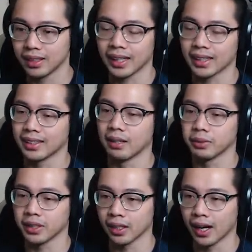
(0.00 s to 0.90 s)
Like I said,
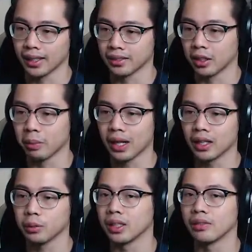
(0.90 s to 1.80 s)
I'm scared of heights, so I
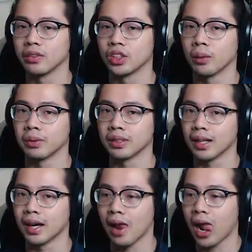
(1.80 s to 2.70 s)
probably wouldn't even jump
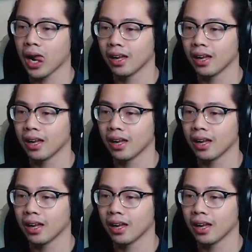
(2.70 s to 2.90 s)
this high.